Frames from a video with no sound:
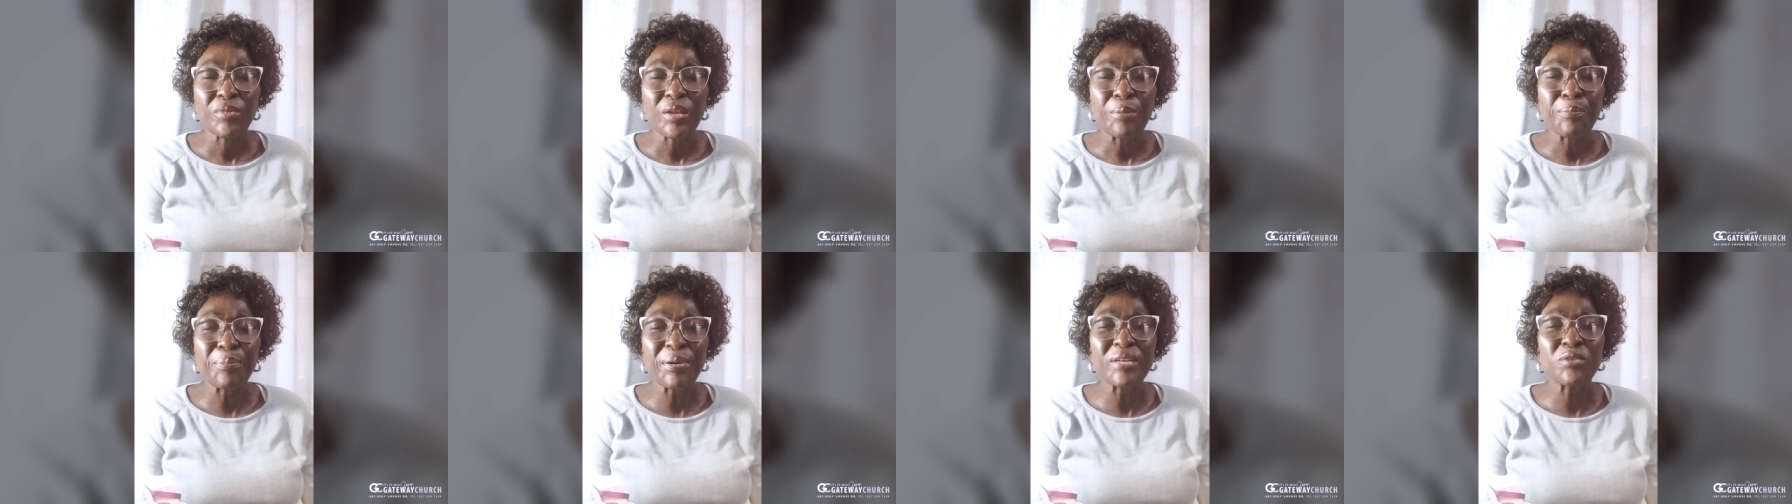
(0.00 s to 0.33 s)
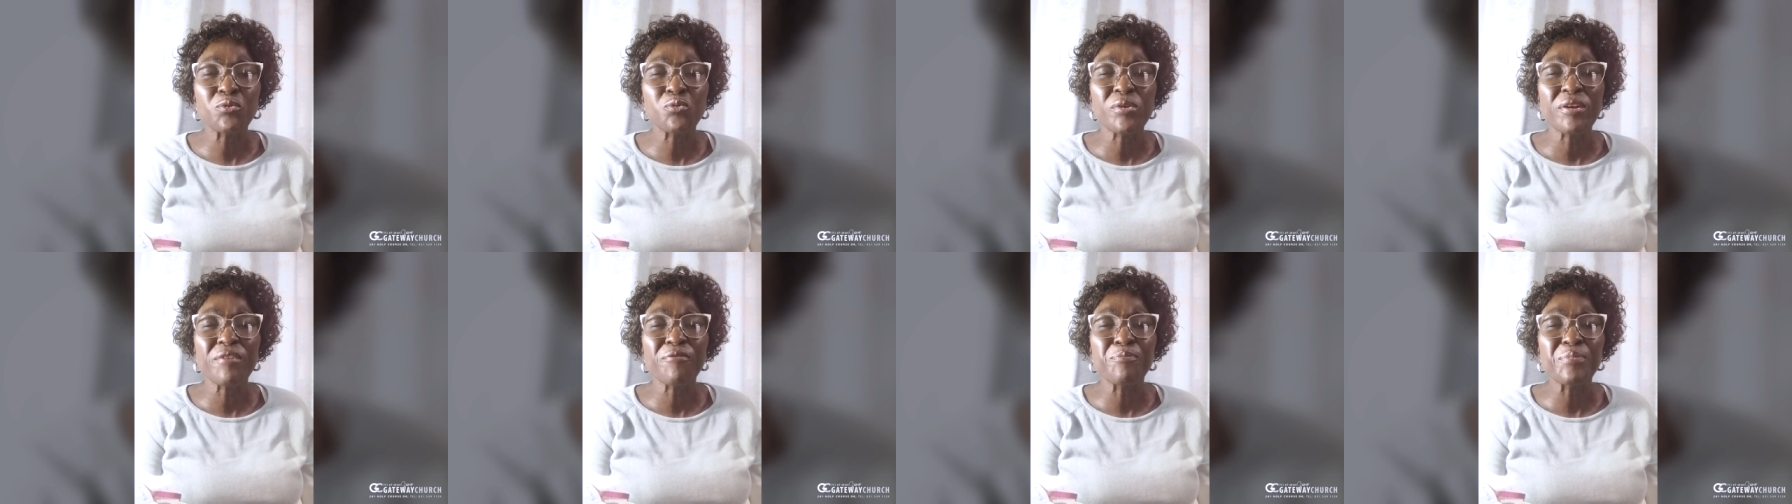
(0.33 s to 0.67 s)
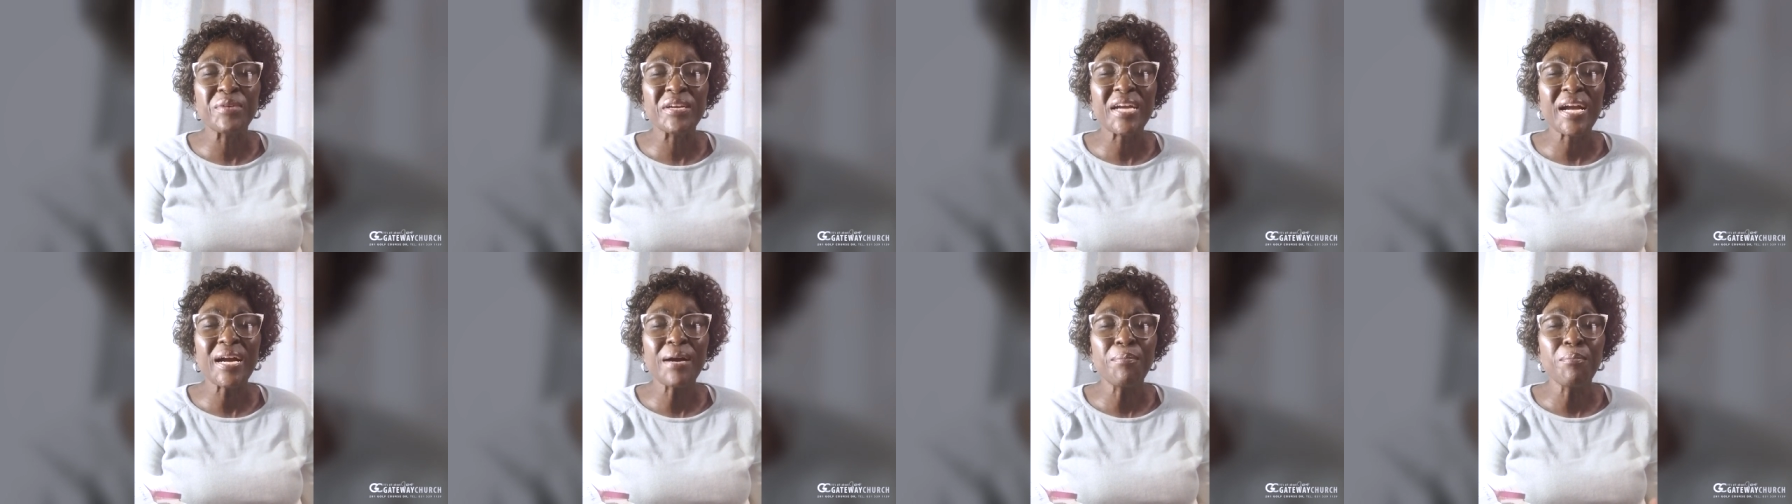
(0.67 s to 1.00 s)
but we have
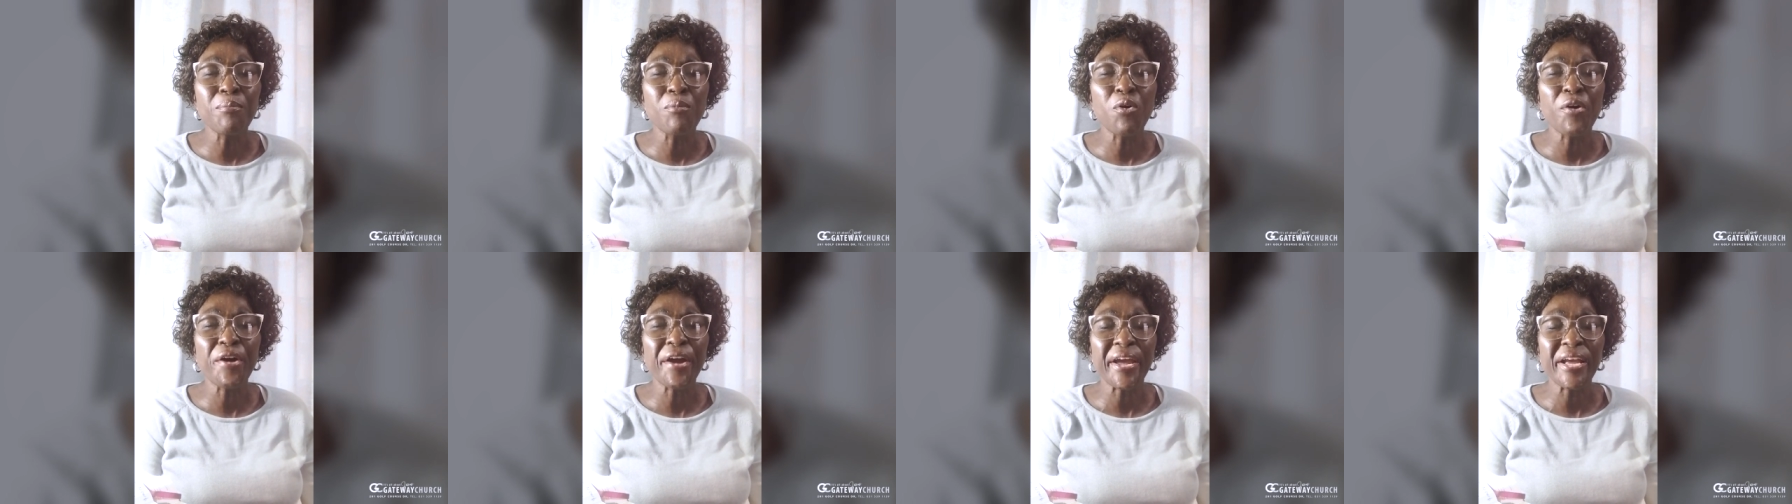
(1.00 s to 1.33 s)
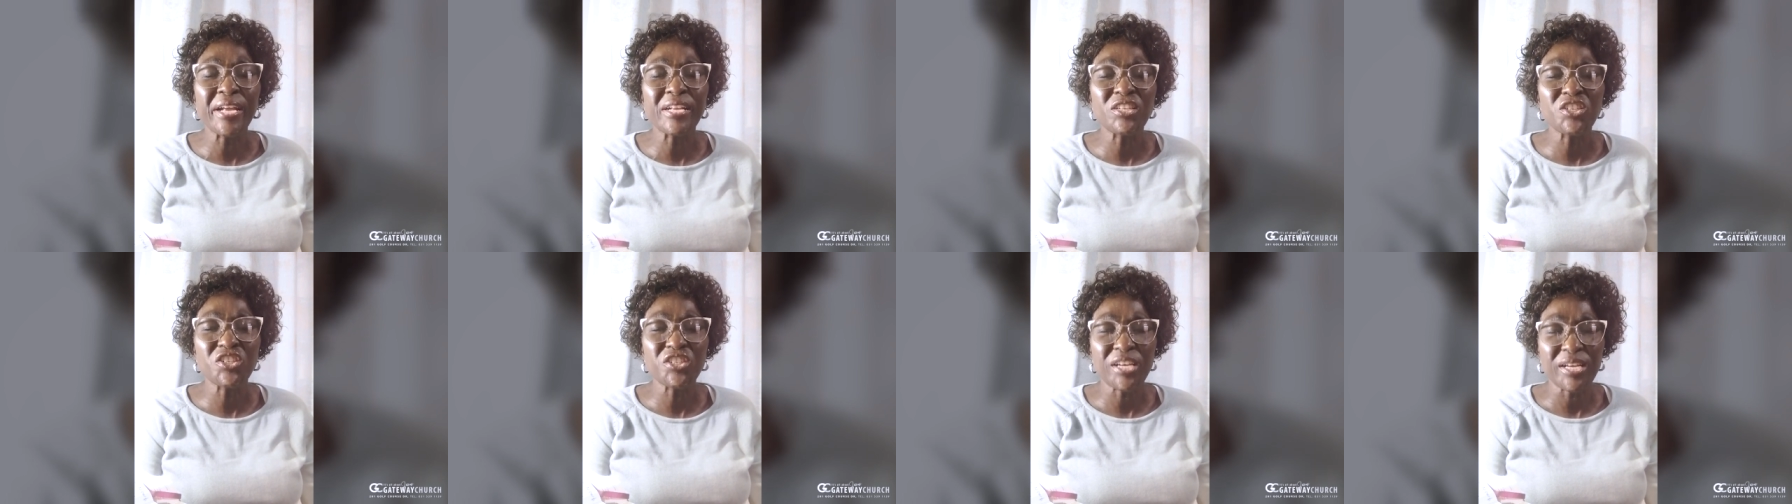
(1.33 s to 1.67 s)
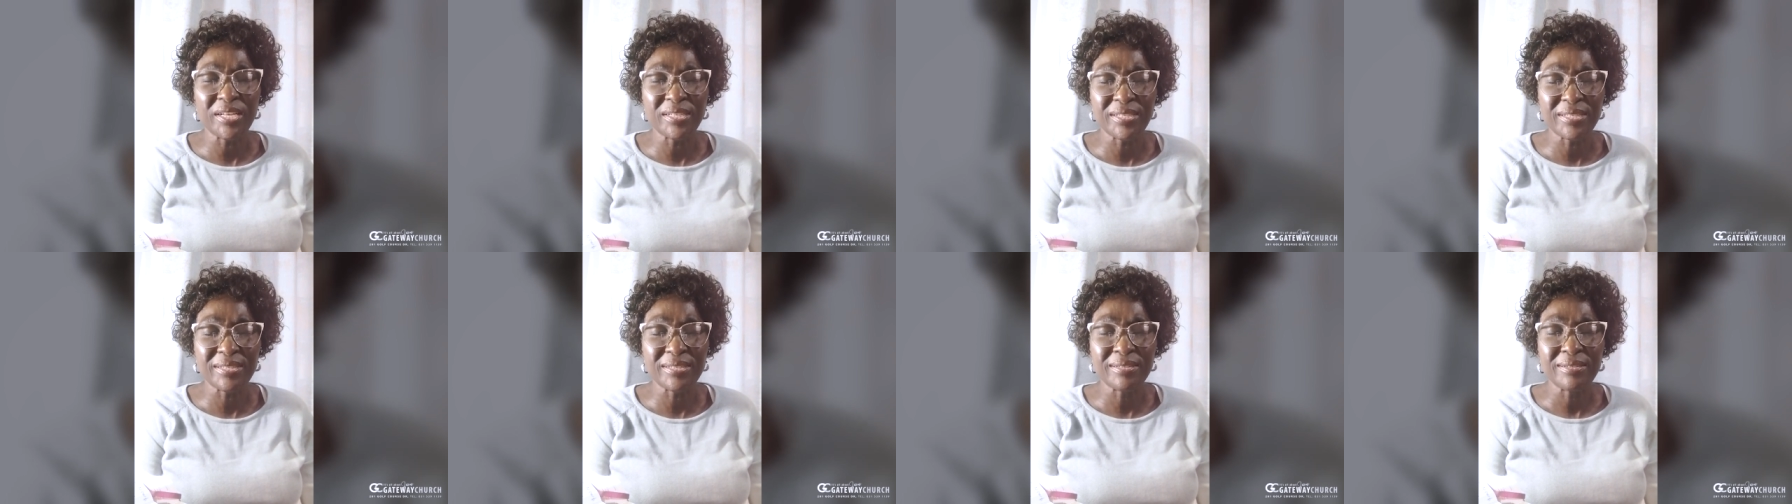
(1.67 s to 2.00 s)
become more
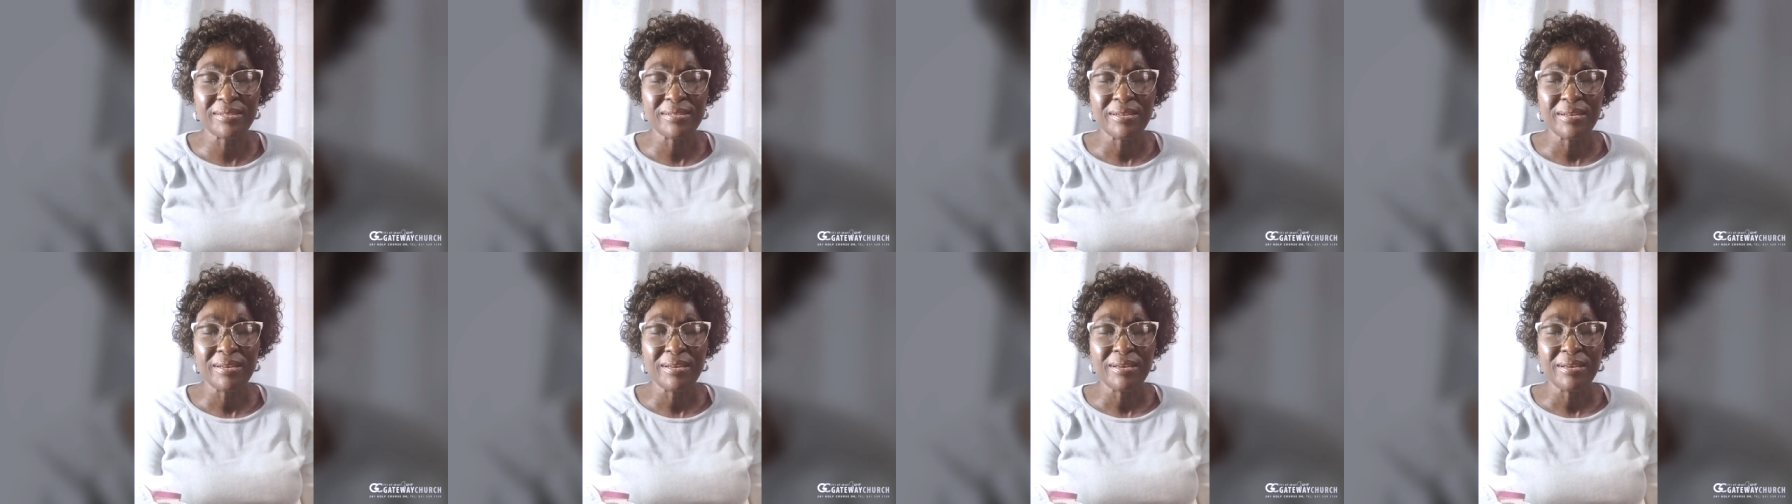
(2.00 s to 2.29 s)
anxious